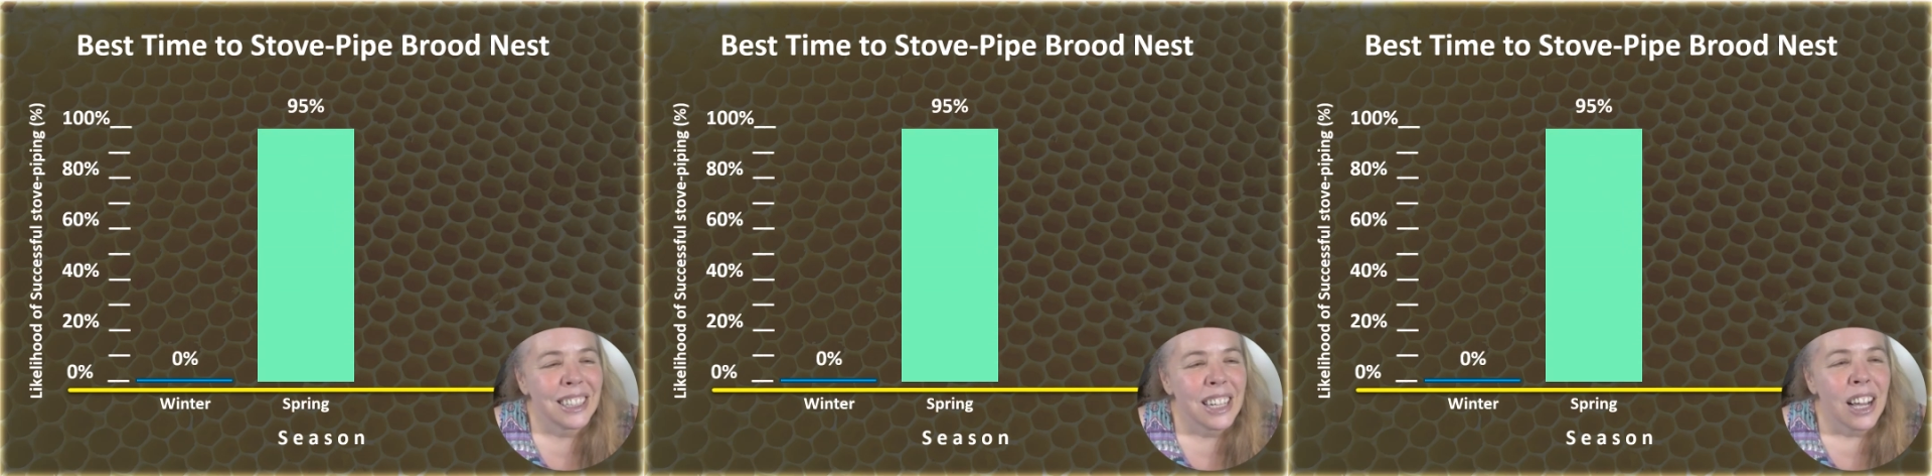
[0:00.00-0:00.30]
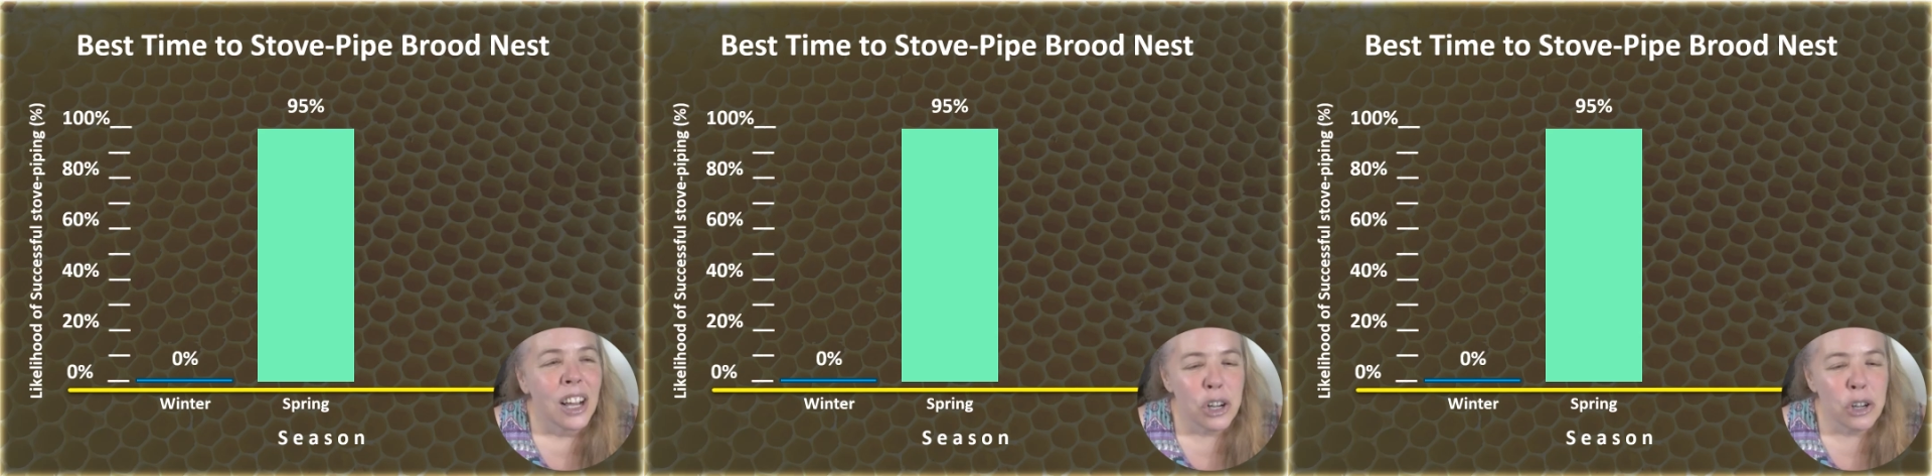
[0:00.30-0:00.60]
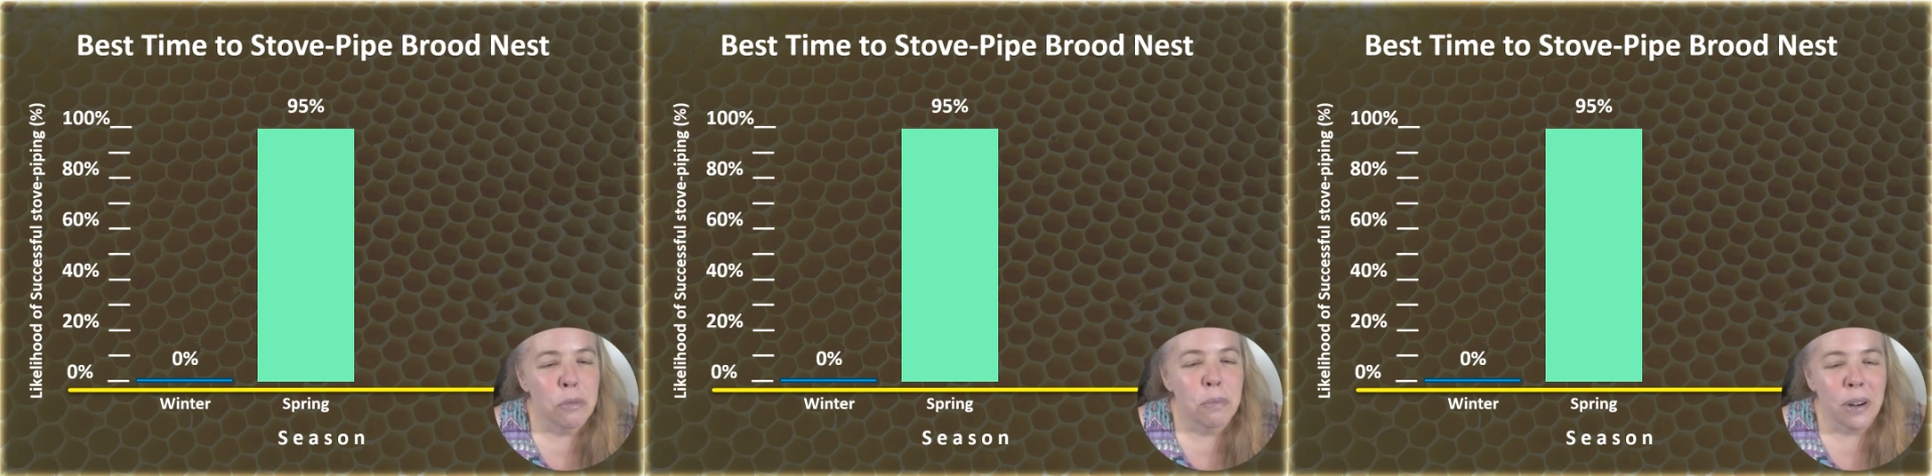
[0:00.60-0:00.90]

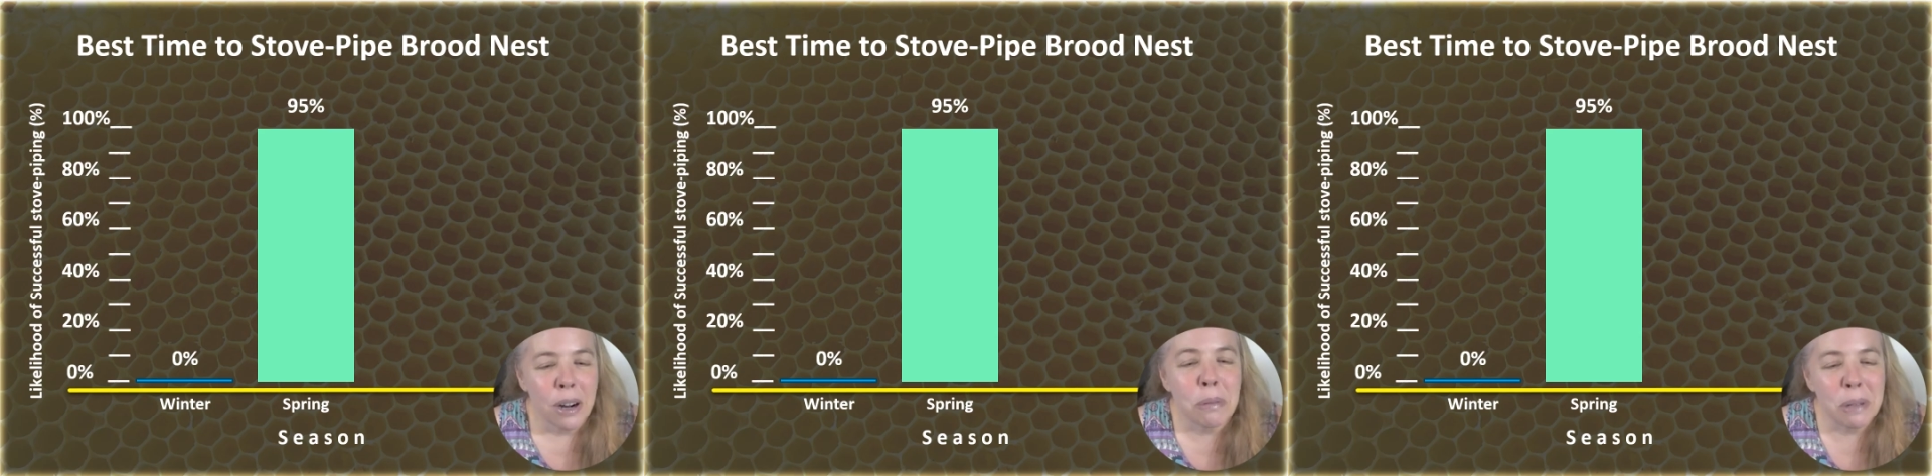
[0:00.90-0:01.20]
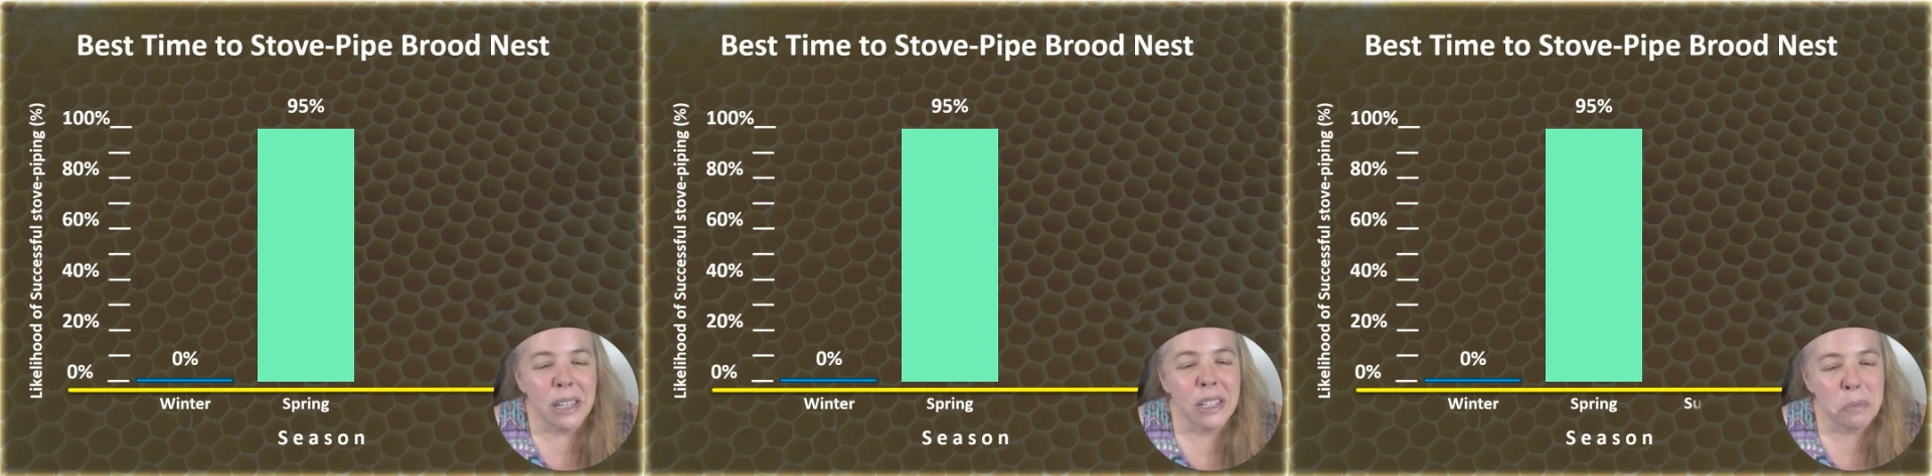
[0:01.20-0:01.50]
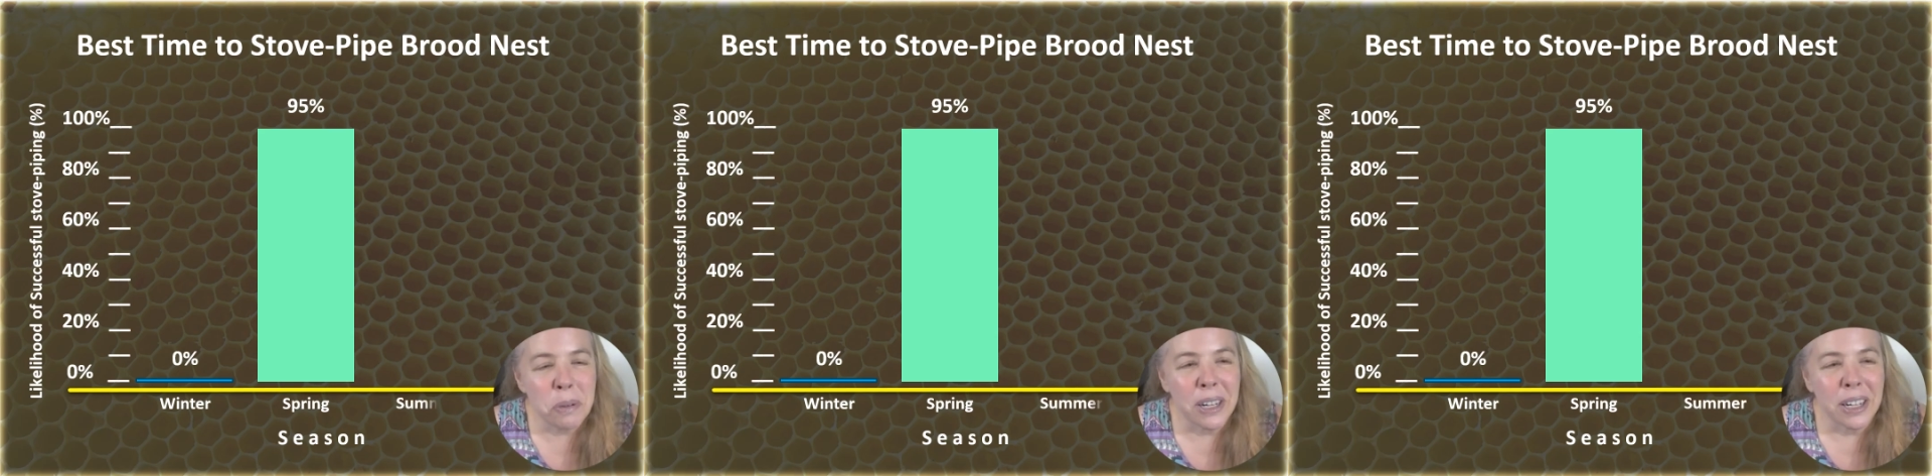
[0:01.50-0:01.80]
Oh, probably in
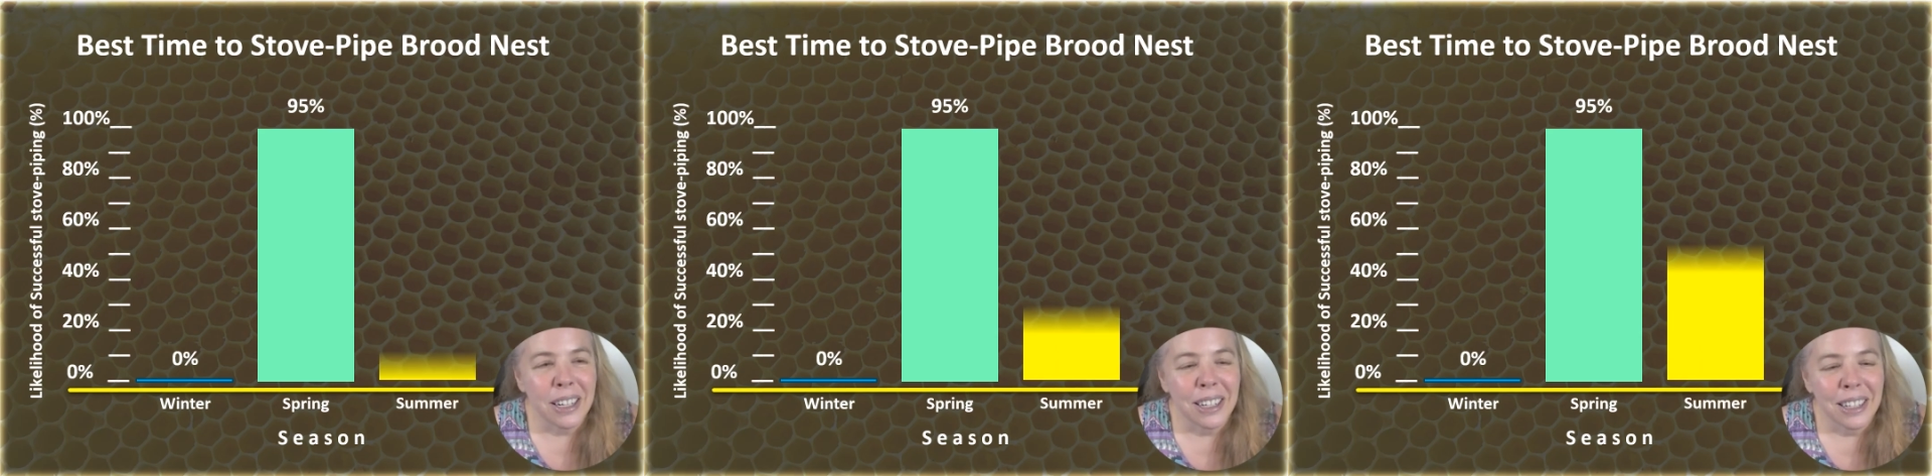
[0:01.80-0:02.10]
spring.